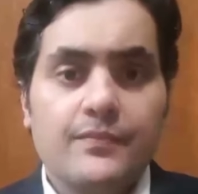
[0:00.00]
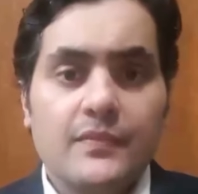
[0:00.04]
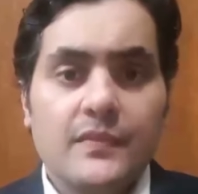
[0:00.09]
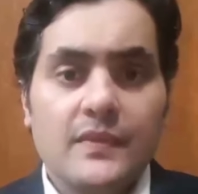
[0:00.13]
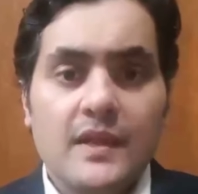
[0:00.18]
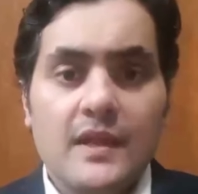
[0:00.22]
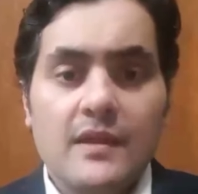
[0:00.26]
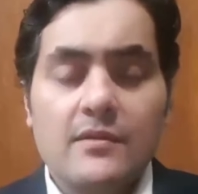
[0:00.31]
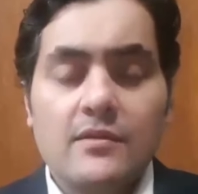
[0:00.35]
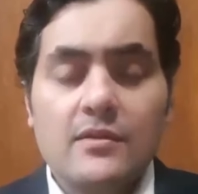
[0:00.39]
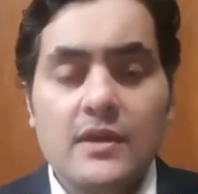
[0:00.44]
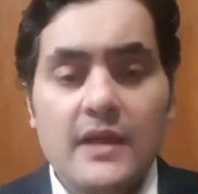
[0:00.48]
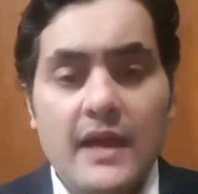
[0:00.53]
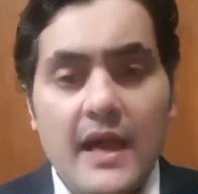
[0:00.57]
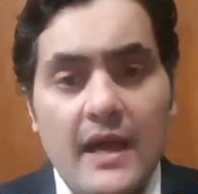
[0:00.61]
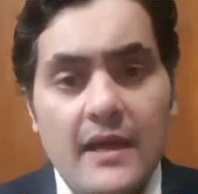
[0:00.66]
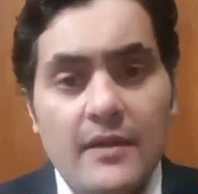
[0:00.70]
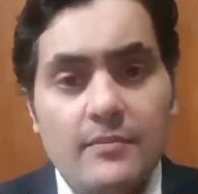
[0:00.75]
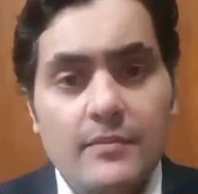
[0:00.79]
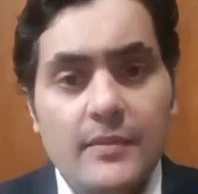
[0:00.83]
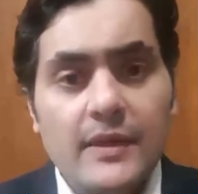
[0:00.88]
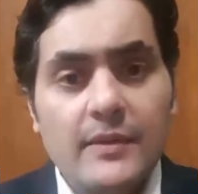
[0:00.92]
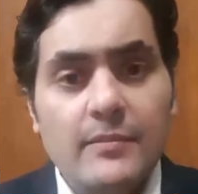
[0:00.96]
They
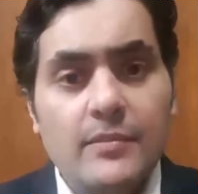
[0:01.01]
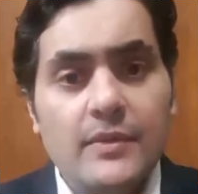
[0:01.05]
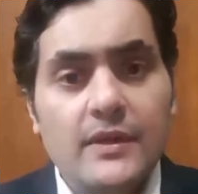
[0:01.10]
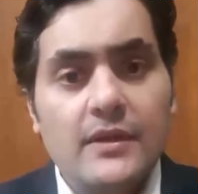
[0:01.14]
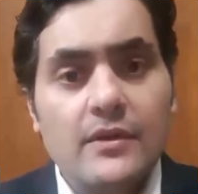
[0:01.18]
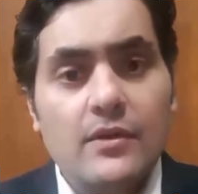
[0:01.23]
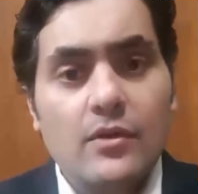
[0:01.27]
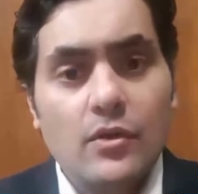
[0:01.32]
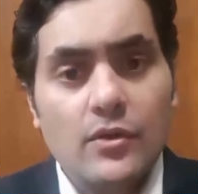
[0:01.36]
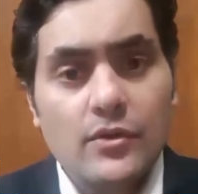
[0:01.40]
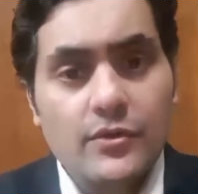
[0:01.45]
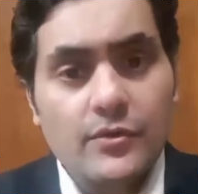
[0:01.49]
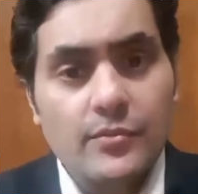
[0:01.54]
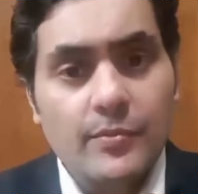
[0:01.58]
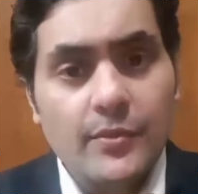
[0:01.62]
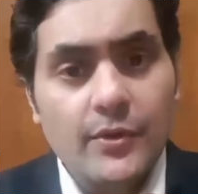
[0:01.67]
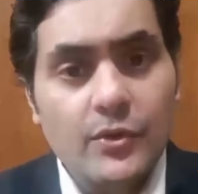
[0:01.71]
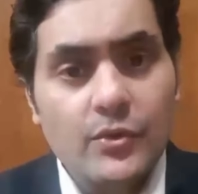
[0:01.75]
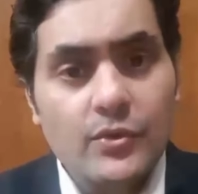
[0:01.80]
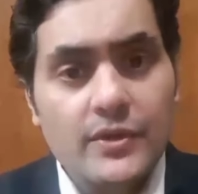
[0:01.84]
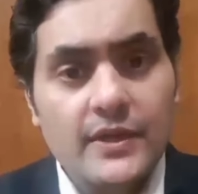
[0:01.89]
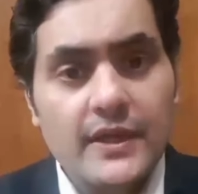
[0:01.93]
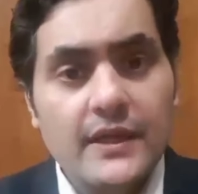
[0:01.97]
can be
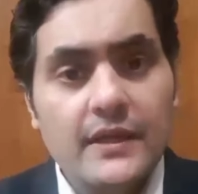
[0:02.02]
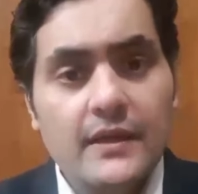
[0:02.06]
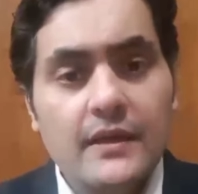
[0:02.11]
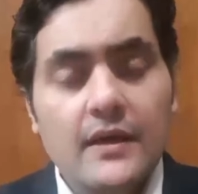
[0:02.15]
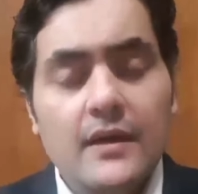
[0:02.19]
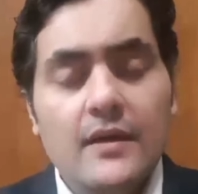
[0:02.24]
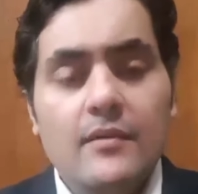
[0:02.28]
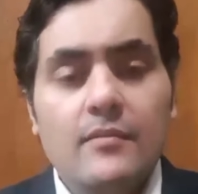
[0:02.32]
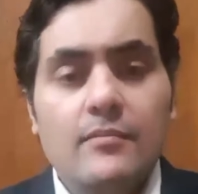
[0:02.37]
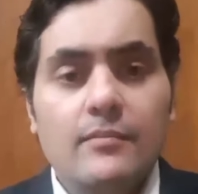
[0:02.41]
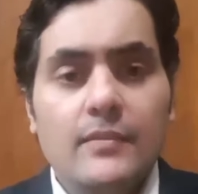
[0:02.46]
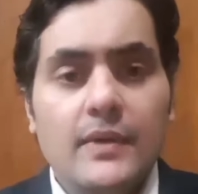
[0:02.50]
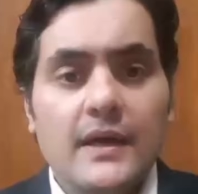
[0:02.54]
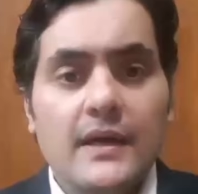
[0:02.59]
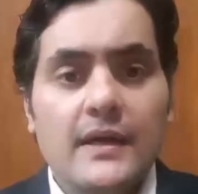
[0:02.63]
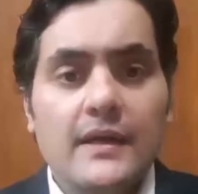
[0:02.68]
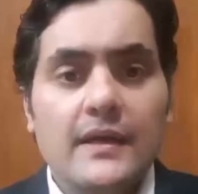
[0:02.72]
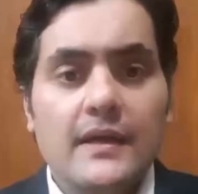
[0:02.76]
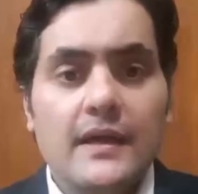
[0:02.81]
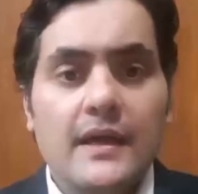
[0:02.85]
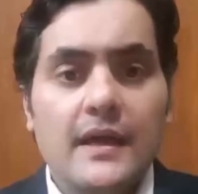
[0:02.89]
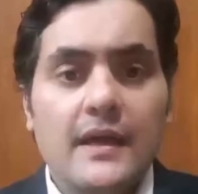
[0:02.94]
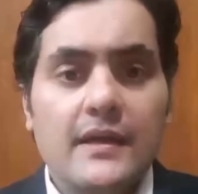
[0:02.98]
contributing by
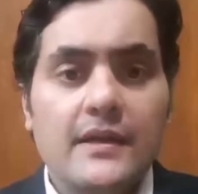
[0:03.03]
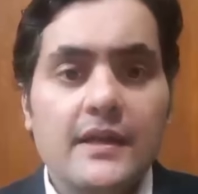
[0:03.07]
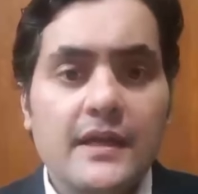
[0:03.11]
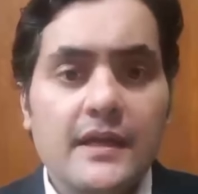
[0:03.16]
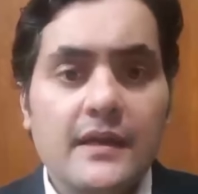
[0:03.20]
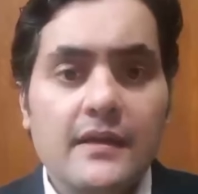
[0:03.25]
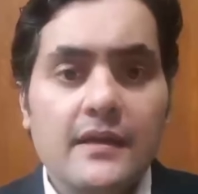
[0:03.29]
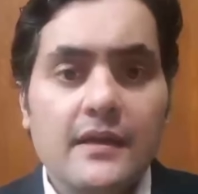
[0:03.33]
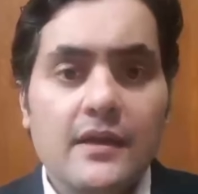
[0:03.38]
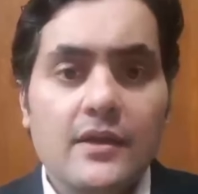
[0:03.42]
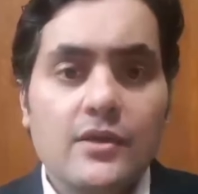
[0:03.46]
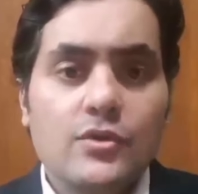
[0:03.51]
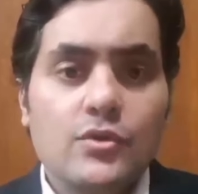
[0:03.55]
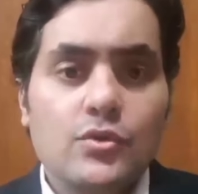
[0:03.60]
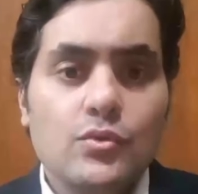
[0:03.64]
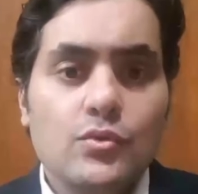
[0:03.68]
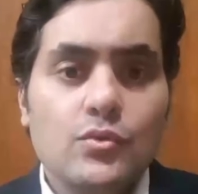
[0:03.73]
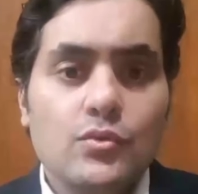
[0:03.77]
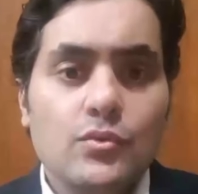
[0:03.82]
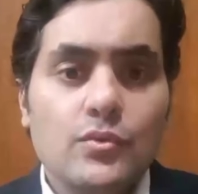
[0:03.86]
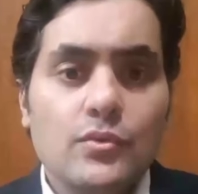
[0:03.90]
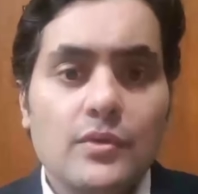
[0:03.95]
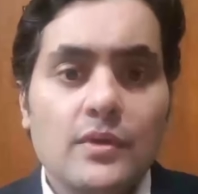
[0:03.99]
adding
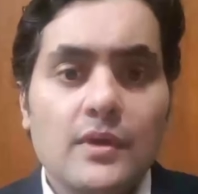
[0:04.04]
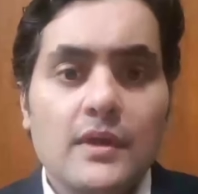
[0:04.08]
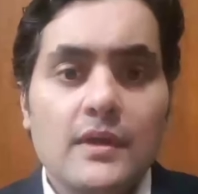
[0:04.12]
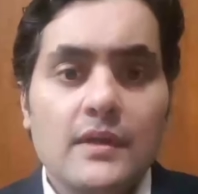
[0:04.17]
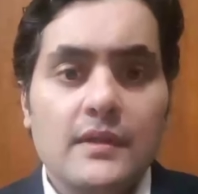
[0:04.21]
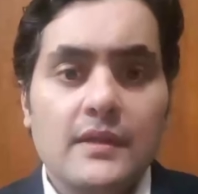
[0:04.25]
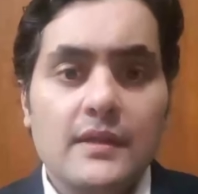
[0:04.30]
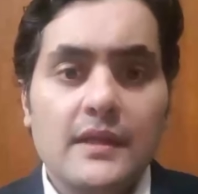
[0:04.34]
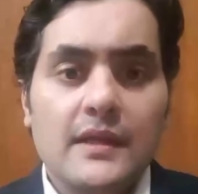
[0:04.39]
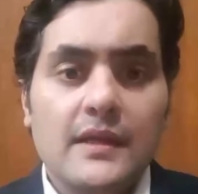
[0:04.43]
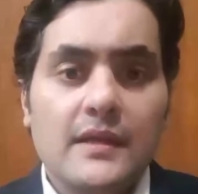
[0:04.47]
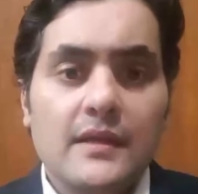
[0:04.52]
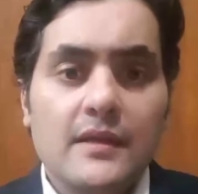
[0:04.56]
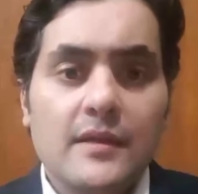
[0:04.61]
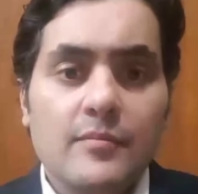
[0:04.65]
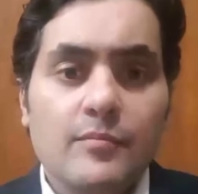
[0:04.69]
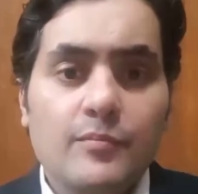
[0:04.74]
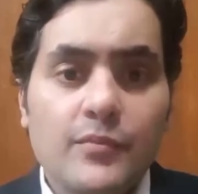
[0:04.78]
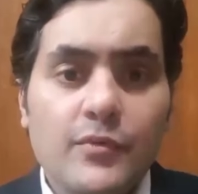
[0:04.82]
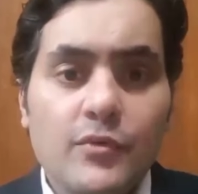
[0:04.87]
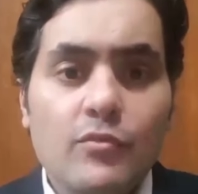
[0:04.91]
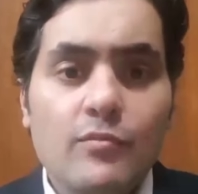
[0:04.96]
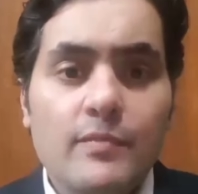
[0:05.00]
to the
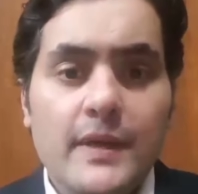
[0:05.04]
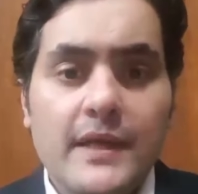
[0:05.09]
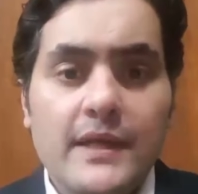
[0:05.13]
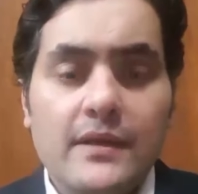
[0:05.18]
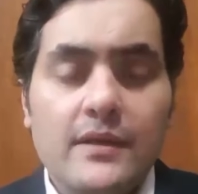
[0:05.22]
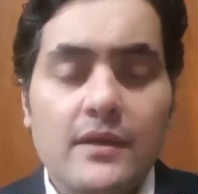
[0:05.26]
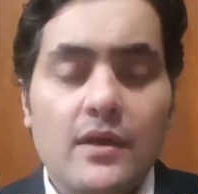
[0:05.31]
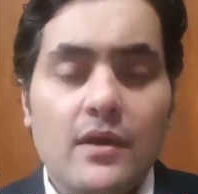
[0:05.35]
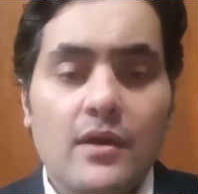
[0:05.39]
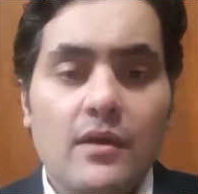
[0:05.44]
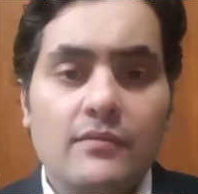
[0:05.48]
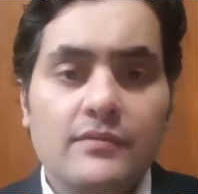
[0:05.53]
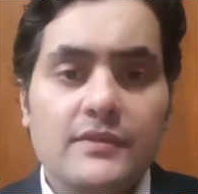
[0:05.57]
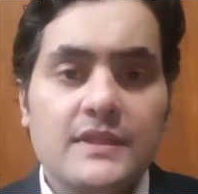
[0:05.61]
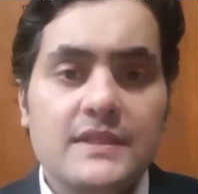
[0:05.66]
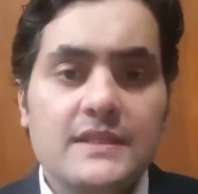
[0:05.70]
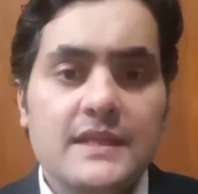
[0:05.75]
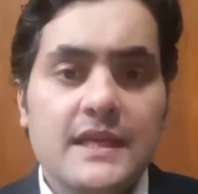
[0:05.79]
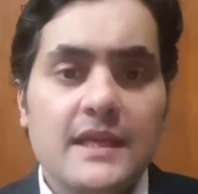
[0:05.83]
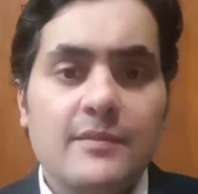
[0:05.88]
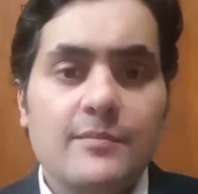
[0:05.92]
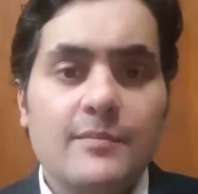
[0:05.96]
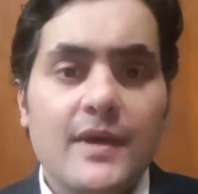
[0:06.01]
improvement of the
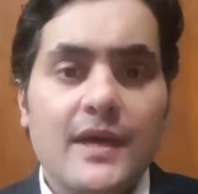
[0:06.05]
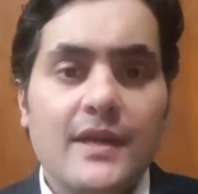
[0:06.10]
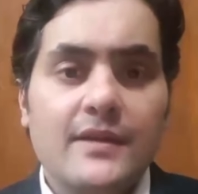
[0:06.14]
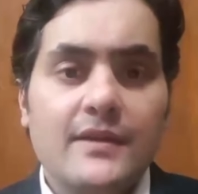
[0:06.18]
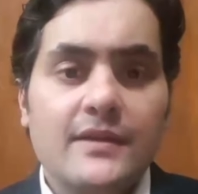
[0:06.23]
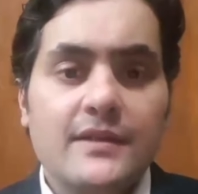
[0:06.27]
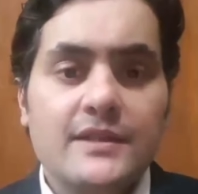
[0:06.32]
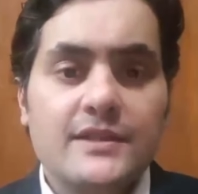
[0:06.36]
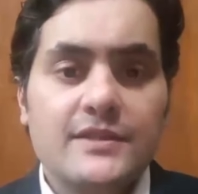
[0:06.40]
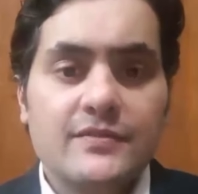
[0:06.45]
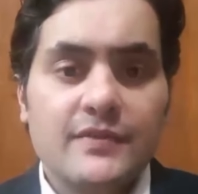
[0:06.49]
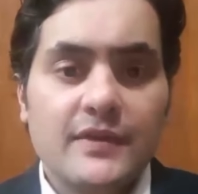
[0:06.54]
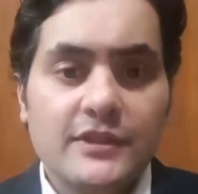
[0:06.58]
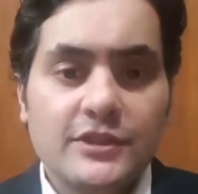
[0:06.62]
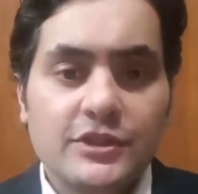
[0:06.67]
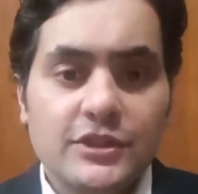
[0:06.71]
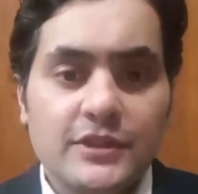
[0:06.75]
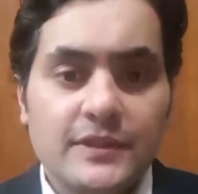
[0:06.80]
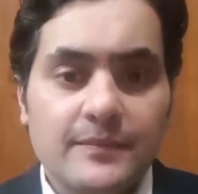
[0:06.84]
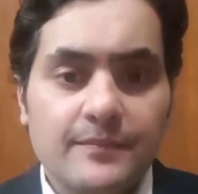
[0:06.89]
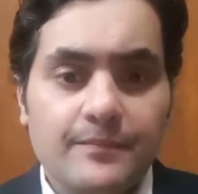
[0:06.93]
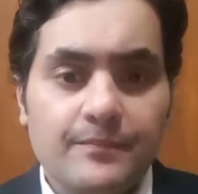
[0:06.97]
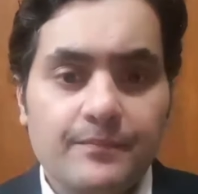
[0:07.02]
skin barrier
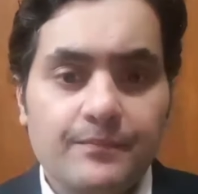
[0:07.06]
dysfunction.